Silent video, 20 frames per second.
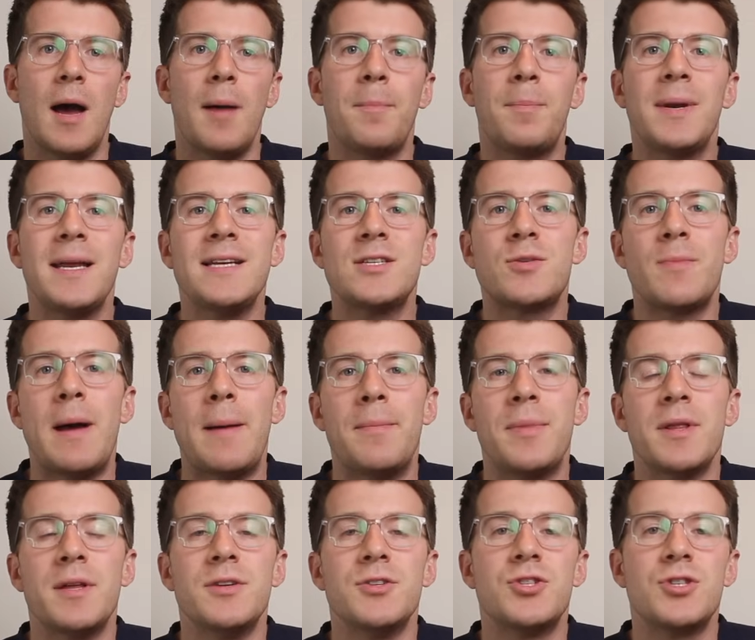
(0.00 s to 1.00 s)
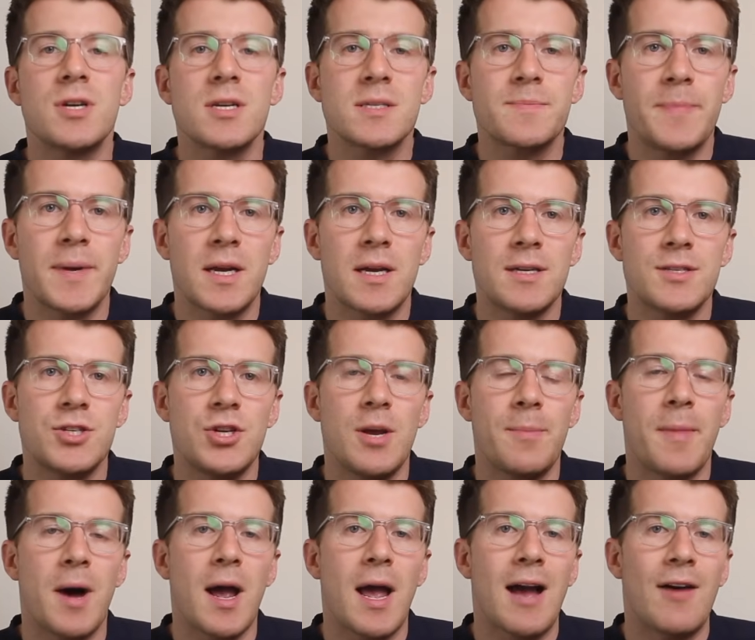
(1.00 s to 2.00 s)
And please remember that just because you
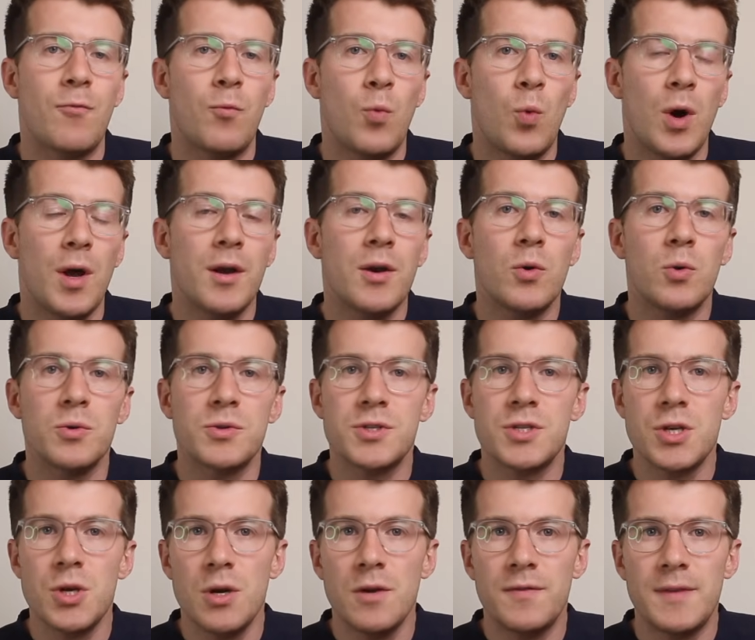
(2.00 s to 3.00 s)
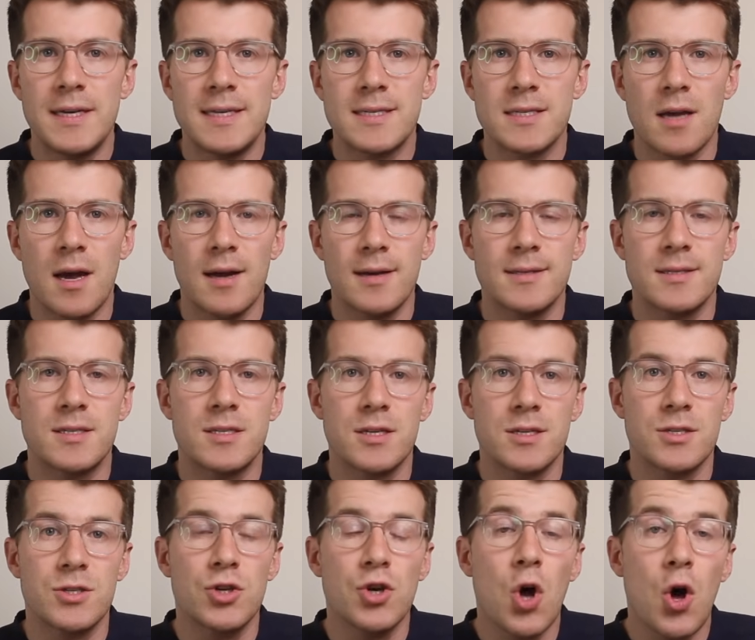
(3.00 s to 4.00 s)
might have one or two of these signs
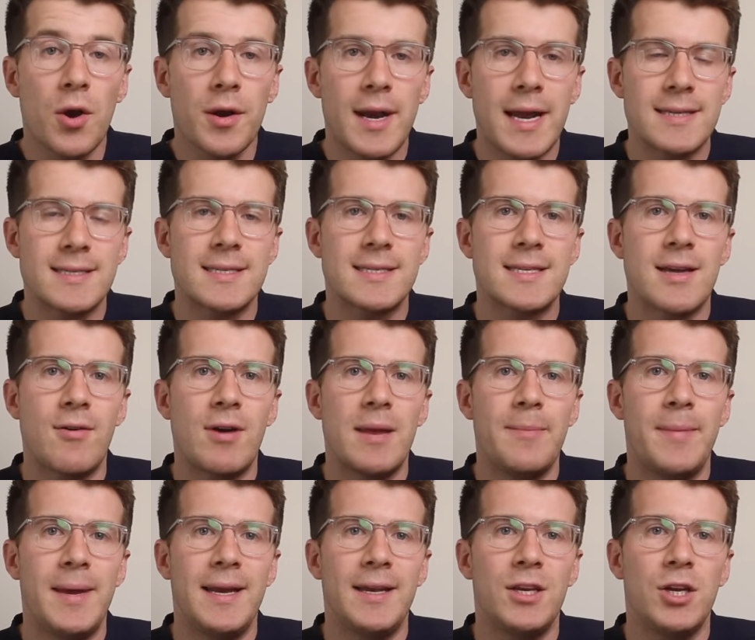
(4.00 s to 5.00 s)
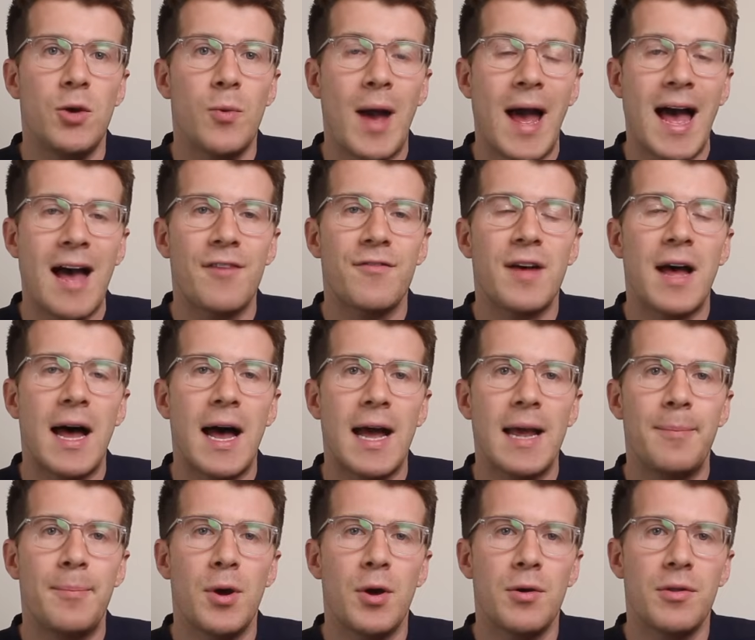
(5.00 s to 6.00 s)
does not necessarily mean you have
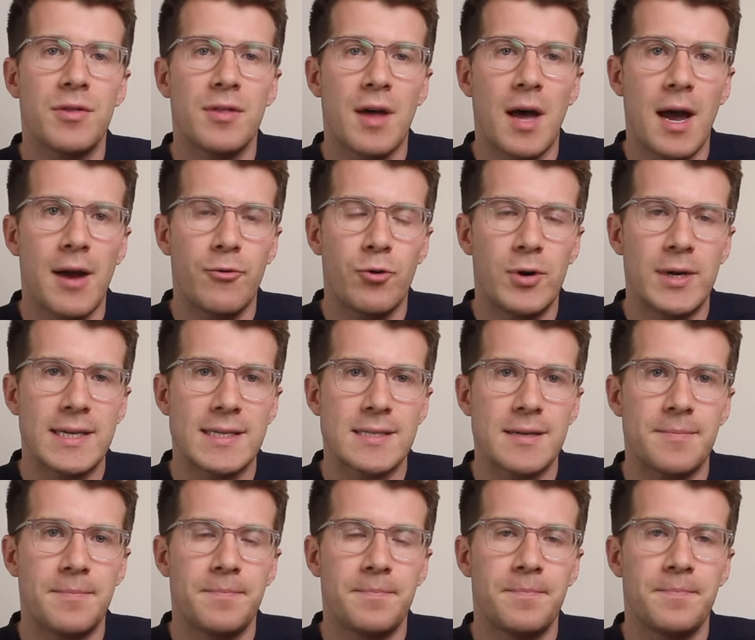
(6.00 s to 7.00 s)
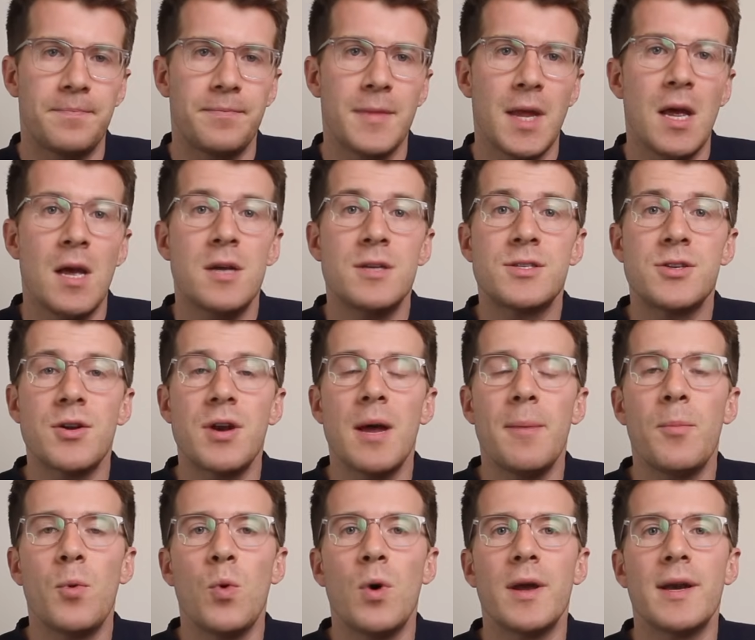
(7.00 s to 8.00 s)
hypothyroidism. So
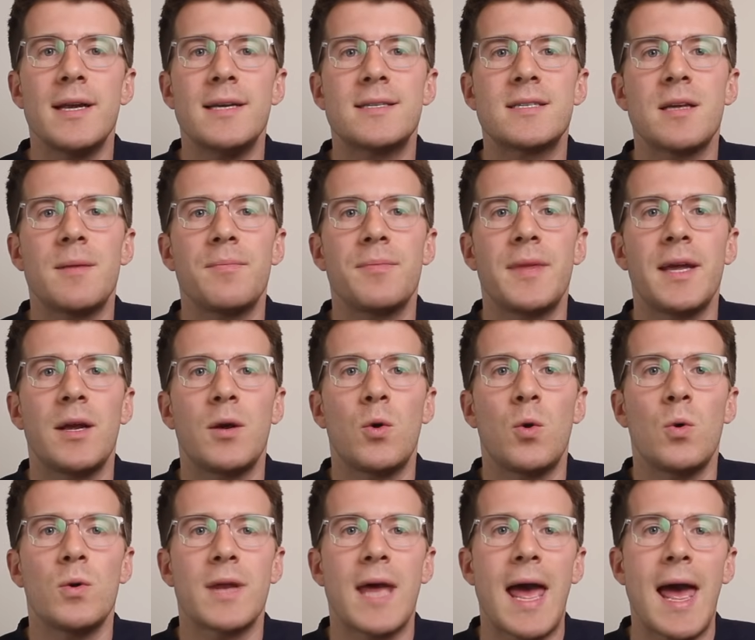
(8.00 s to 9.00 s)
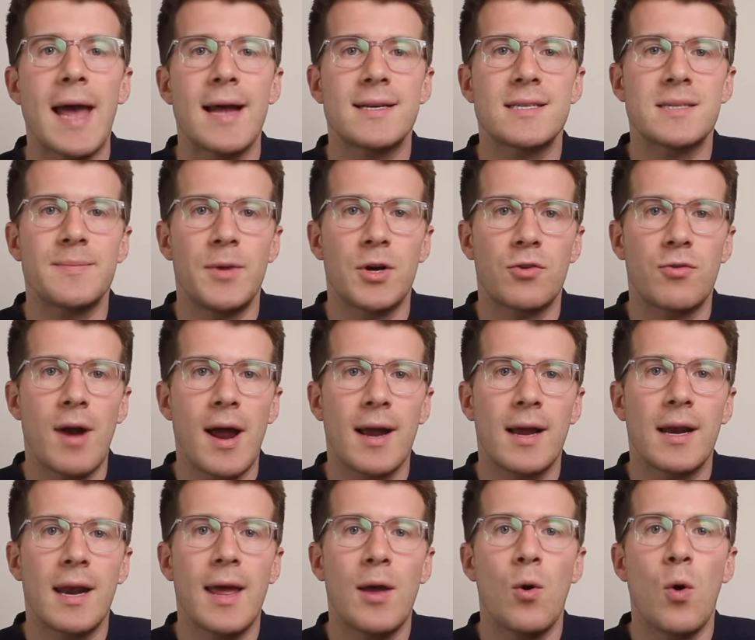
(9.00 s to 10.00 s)
number one is something called eczema
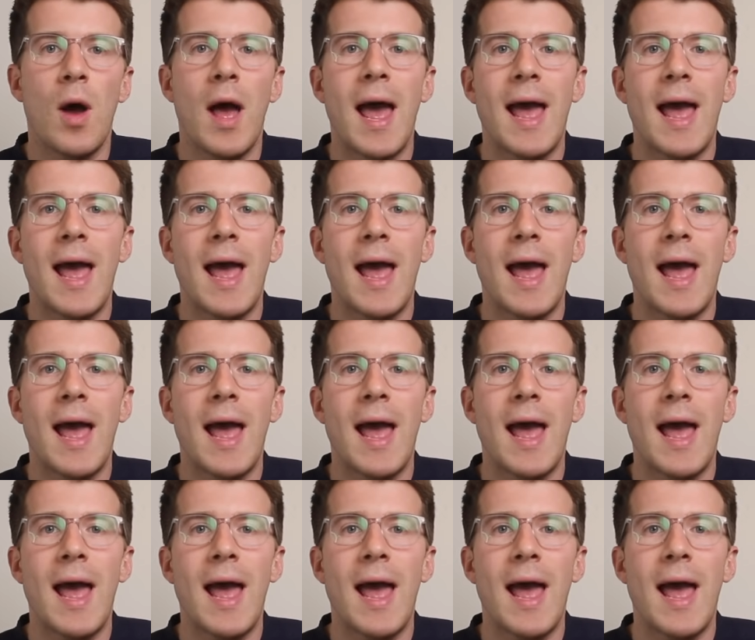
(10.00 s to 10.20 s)
craquelé or